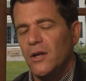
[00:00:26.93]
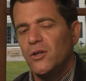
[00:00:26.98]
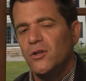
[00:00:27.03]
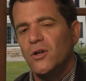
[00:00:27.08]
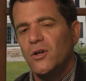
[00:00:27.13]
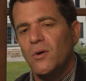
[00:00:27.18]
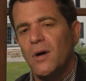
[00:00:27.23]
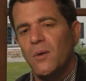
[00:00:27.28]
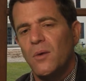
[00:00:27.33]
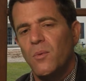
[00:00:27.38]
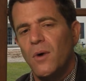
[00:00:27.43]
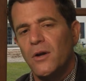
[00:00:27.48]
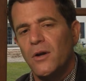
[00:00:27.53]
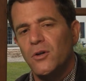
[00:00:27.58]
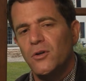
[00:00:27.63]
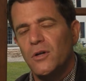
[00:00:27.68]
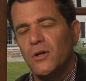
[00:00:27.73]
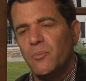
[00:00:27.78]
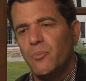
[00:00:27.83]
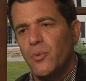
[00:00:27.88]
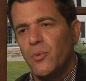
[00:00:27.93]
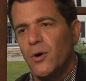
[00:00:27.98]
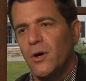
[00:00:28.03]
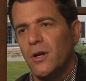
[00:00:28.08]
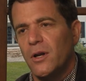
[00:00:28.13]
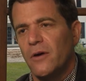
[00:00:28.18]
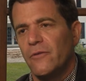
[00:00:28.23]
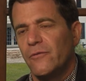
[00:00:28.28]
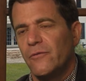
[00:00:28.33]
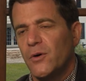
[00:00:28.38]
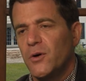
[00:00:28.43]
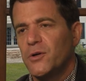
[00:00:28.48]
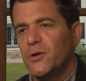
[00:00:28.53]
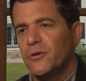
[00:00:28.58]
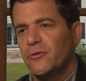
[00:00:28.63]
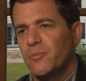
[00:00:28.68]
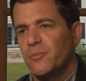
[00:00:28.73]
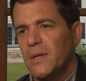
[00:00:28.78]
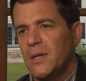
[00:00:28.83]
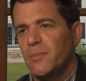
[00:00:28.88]
I want you to put a photo
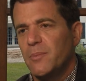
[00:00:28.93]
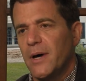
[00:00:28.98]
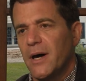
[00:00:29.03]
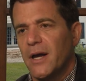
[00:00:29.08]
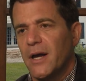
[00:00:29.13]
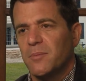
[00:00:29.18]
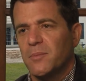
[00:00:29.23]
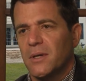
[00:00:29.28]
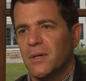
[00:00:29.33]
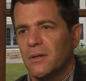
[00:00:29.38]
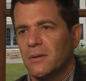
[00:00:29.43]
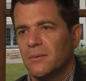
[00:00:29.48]
of me behind me.